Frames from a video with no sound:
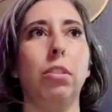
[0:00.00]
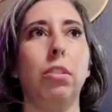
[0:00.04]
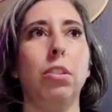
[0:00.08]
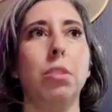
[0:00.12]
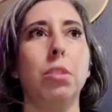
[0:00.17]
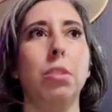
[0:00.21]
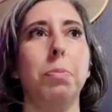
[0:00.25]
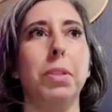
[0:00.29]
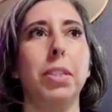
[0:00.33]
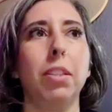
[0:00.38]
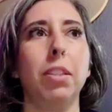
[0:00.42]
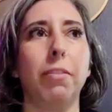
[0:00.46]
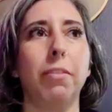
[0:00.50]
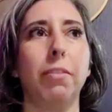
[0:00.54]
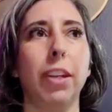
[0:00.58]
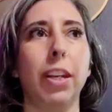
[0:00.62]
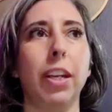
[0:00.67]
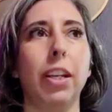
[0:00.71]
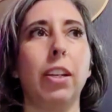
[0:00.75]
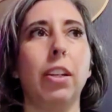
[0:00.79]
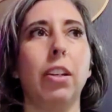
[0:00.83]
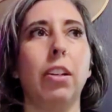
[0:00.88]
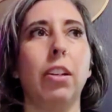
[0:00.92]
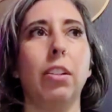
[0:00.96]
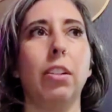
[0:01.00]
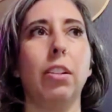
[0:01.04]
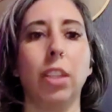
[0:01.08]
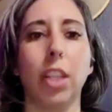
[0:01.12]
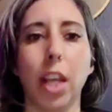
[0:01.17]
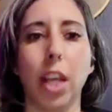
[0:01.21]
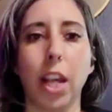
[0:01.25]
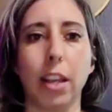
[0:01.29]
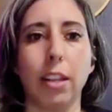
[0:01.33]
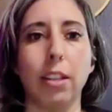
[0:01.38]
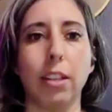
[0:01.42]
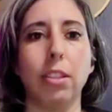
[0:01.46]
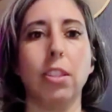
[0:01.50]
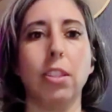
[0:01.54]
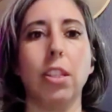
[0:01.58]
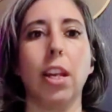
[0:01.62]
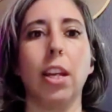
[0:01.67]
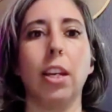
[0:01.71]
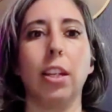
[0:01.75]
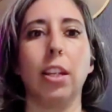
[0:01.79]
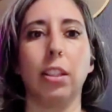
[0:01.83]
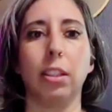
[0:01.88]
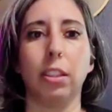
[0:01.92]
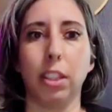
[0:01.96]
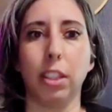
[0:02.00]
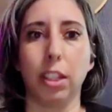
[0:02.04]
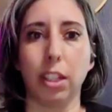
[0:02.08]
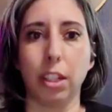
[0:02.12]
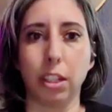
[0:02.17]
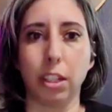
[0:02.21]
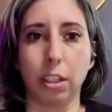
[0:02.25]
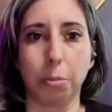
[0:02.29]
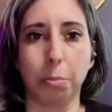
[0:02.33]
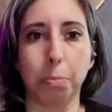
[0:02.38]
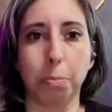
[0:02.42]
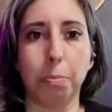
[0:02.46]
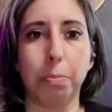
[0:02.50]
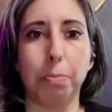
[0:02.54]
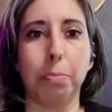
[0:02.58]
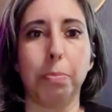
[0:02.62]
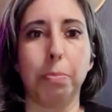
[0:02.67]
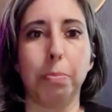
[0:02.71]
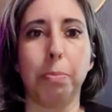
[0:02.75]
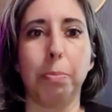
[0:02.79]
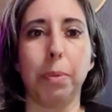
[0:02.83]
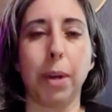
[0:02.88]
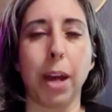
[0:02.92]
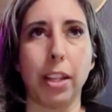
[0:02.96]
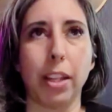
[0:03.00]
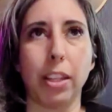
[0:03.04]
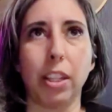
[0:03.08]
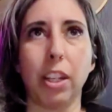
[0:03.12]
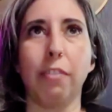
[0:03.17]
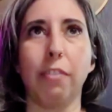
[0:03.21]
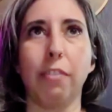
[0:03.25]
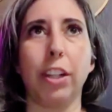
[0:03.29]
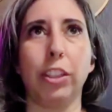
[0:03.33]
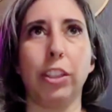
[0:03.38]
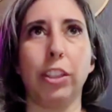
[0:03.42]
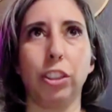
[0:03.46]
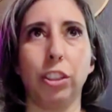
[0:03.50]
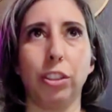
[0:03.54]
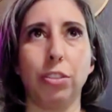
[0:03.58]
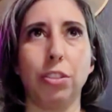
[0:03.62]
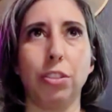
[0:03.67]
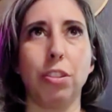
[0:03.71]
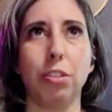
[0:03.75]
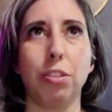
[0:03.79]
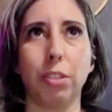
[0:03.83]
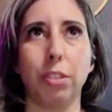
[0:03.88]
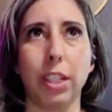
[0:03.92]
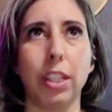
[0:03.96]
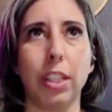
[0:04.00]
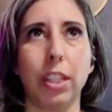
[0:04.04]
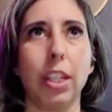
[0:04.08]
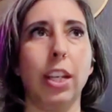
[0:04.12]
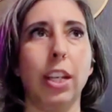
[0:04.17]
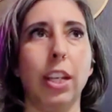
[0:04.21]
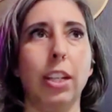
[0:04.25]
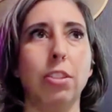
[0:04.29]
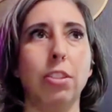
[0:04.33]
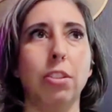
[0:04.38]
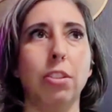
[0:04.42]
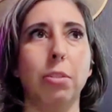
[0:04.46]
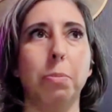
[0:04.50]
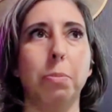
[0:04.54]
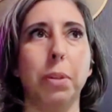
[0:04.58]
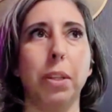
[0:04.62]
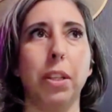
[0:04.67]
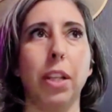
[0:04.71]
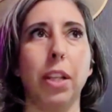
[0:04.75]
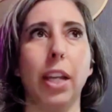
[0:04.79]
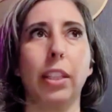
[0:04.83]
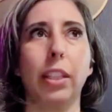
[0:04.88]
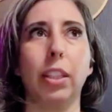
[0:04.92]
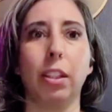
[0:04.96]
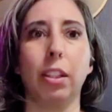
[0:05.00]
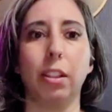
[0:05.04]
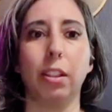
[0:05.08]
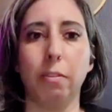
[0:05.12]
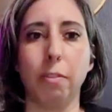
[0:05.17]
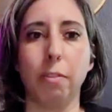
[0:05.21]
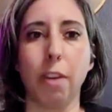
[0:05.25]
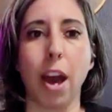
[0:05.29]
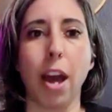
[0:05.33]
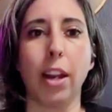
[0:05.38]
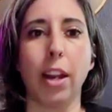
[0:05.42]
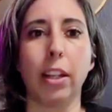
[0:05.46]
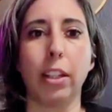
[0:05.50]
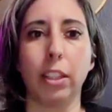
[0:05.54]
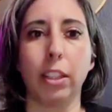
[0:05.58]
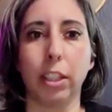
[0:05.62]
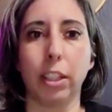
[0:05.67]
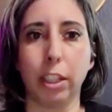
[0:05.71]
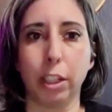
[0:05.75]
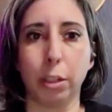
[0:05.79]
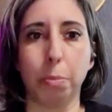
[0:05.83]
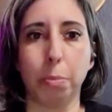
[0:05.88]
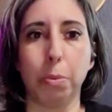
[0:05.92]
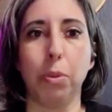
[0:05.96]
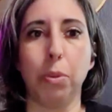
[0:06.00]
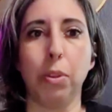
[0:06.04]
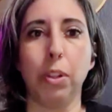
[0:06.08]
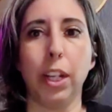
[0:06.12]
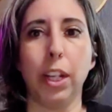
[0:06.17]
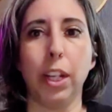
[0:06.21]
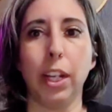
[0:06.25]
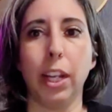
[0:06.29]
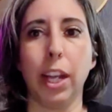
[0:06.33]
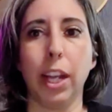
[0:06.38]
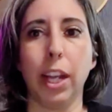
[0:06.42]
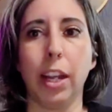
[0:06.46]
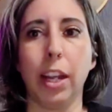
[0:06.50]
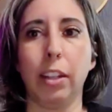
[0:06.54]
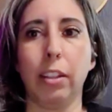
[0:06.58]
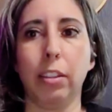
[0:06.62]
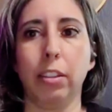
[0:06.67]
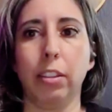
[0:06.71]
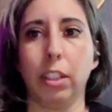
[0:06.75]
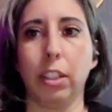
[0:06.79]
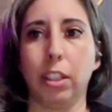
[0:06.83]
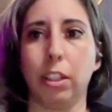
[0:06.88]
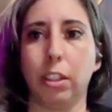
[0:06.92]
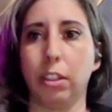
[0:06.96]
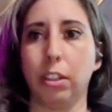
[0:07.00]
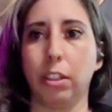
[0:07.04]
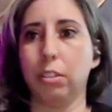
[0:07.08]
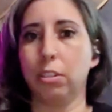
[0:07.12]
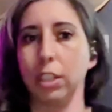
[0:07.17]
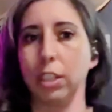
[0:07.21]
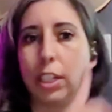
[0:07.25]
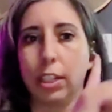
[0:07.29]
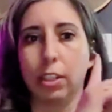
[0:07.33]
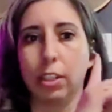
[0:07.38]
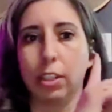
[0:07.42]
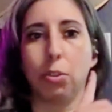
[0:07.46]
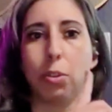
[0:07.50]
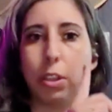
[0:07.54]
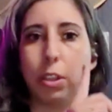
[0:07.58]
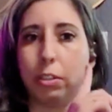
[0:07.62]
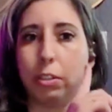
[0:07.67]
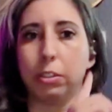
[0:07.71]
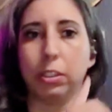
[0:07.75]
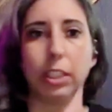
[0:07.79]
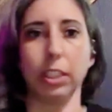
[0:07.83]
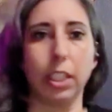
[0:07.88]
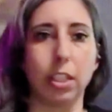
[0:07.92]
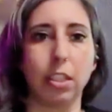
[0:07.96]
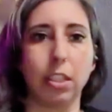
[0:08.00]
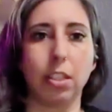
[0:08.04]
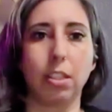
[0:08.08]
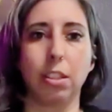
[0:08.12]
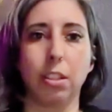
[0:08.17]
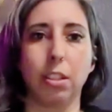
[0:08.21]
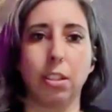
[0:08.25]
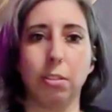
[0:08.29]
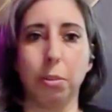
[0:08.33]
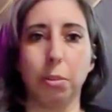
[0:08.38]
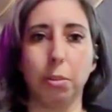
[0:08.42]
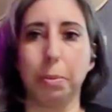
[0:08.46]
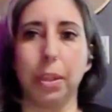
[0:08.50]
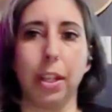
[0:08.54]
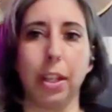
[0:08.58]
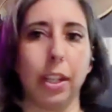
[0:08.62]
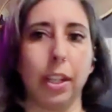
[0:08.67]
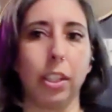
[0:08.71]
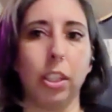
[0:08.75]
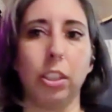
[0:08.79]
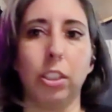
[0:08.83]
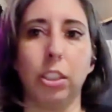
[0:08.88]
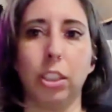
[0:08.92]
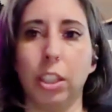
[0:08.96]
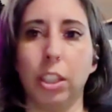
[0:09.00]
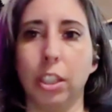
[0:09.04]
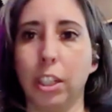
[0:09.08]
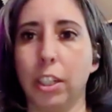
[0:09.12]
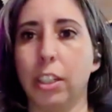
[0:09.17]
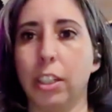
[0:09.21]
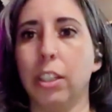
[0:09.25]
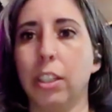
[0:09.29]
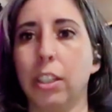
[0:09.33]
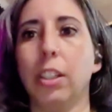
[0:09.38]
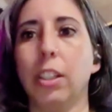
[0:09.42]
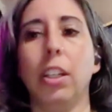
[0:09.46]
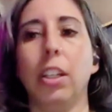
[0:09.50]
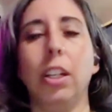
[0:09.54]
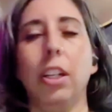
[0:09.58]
specific things like the ear, I think if I chose 3 things, it would be like the lymphatic, the ear pulling, and the pterygoid release would be like a good